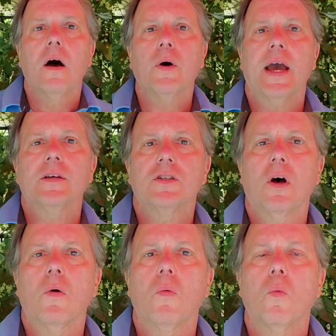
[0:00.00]
Okay,
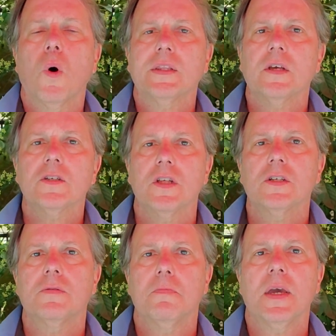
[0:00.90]
so what does
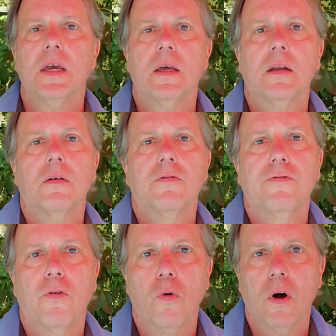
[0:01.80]
this mean
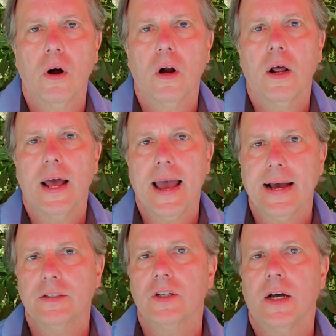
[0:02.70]
for
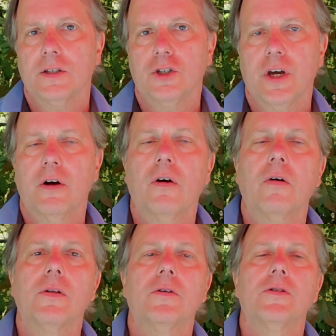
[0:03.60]
Exxon
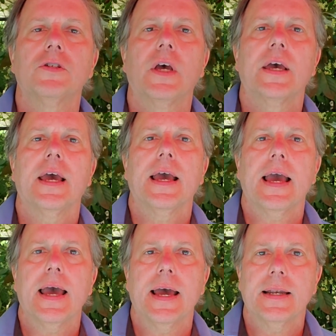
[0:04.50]
shareholders,
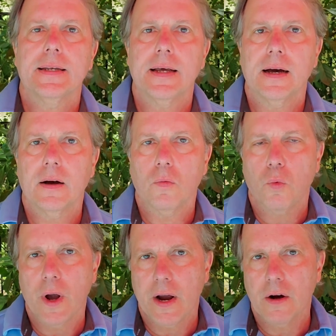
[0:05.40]
and uh,
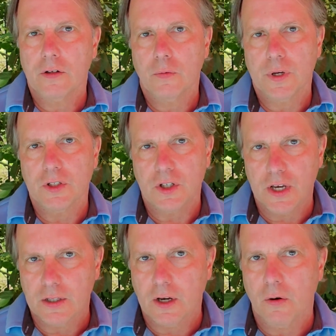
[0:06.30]
where do we
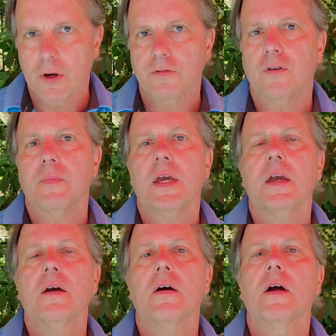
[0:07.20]
see it going from
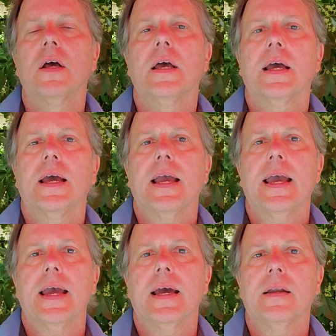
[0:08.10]
here?
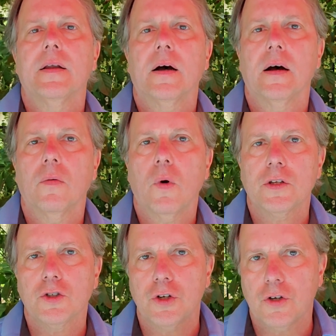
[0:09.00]
And uh,
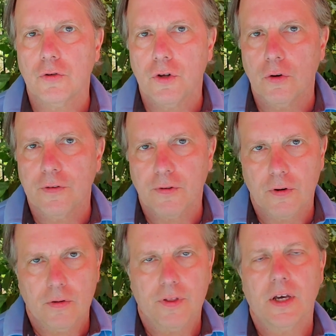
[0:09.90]
what should you do if
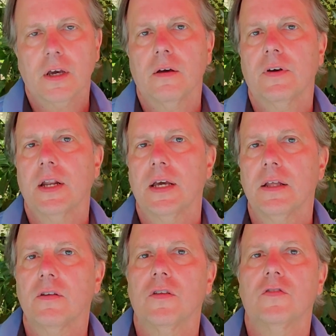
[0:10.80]
you're either thinking of getting
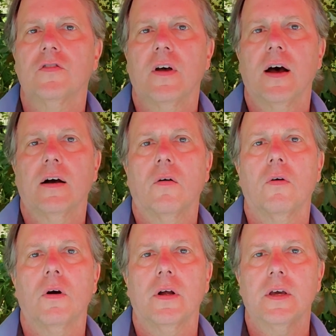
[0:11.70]
into the stock
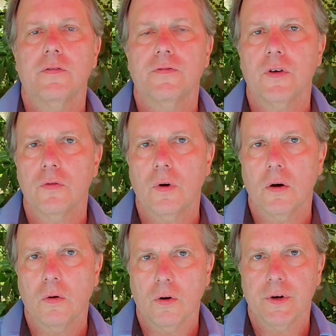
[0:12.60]
or if you
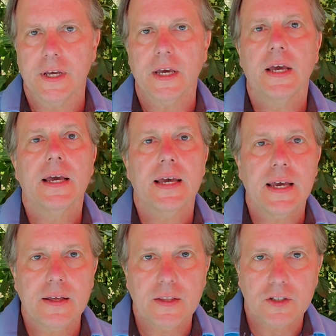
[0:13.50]
are already
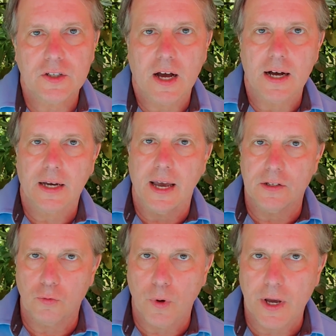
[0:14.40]
in the stock
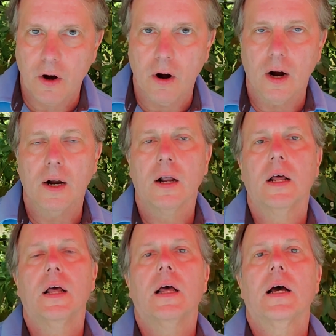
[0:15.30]
as we are?
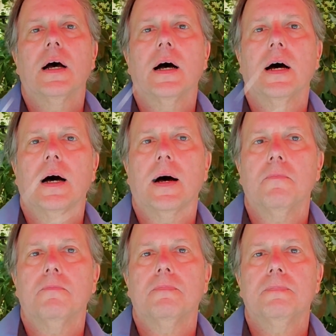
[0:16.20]

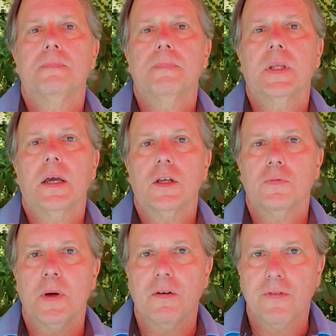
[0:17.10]
Um, it's
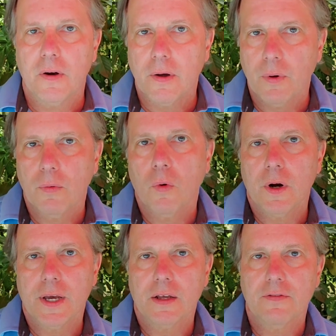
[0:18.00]
been a very
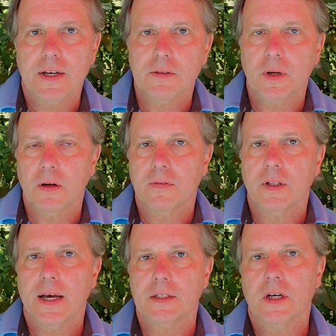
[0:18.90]
rewarding investment over the
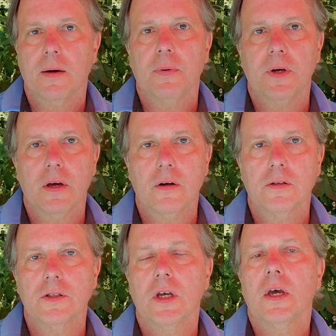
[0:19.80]
last couple
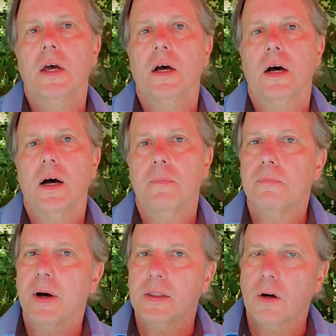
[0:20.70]
years. Uh,
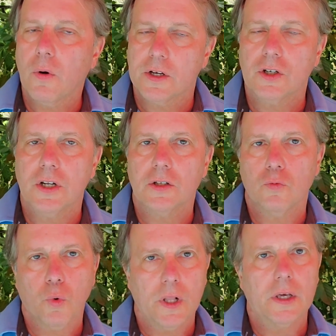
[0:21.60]
but the question is,
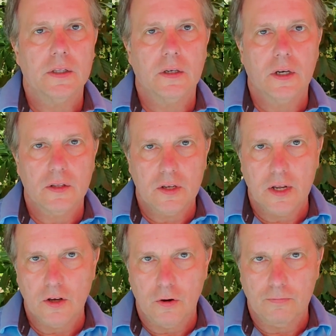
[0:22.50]
will it
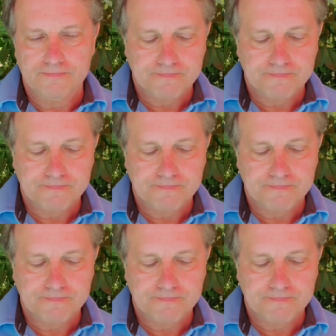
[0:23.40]
continue?